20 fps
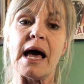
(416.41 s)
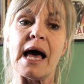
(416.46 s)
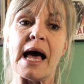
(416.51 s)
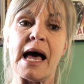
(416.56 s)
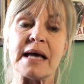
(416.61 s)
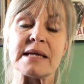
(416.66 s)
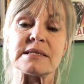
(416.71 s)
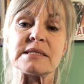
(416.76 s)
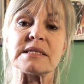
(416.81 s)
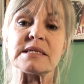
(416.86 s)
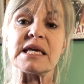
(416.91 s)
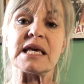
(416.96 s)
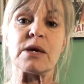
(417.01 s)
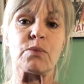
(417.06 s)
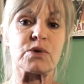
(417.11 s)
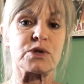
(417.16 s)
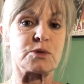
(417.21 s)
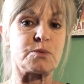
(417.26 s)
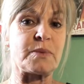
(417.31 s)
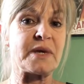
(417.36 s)
as he
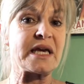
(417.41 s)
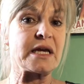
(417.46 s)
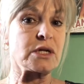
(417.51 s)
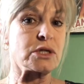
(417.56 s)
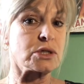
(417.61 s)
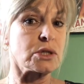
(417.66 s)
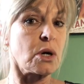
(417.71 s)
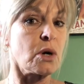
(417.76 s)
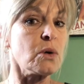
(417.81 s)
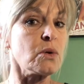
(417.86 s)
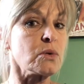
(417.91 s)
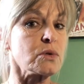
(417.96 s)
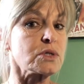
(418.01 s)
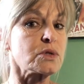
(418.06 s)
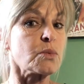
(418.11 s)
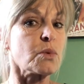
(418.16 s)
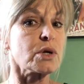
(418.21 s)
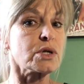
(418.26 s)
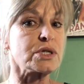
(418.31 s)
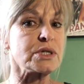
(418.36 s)
was being told
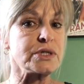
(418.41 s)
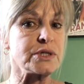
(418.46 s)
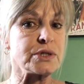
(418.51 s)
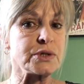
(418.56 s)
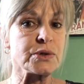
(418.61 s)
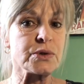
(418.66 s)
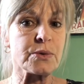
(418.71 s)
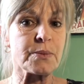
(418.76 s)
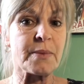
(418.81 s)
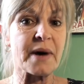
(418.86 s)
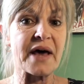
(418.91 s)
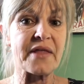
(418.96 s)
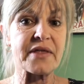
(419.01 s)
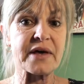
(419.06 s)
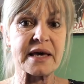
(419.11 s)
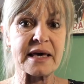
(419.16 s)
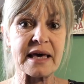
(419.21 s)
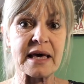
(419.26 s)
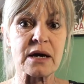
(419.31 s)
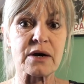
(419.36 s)
what to do by the
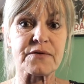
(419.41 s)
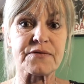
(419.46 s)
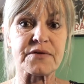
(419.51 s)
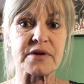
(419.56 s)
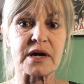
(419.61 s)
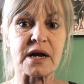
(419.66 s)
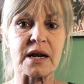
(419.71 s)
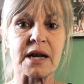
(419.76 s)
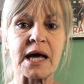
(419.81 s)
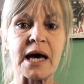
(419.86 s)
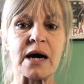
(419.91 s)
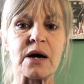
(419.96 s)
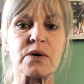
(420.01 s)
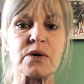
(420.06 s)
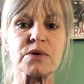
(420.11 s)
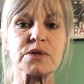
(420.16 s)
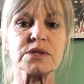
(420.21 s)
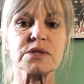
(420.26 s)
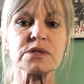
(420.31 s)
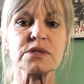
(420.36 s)
King of the
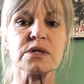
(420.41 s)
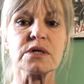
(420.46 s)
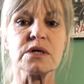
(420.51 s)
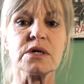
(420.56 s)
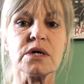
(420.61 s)
Clouds.